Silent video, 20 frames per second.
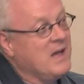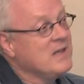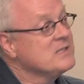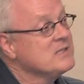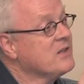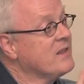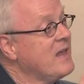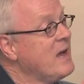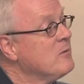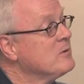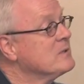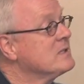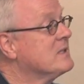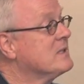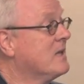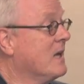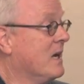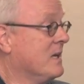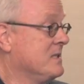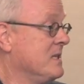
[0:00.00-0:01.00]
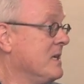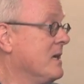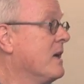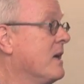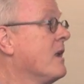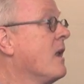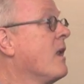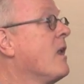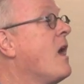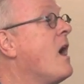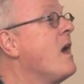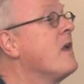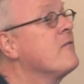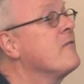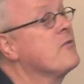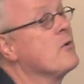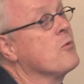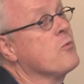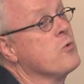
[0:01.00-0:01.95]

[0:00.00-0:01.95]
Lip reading: So that was the idea, and a lot of the